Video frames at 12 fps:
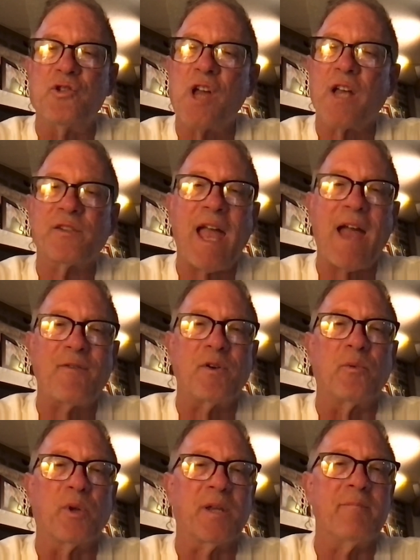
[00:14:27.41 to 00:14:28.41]
just
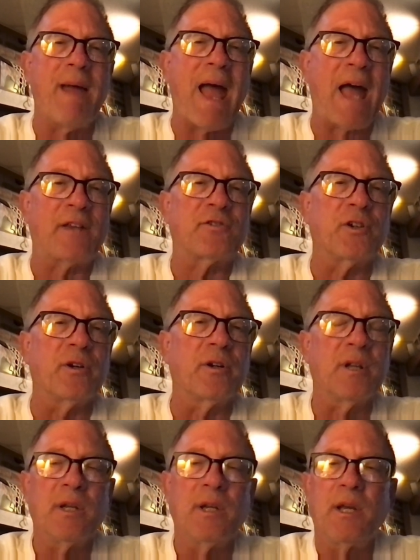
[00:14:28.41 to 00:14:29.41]
haven't really mastered.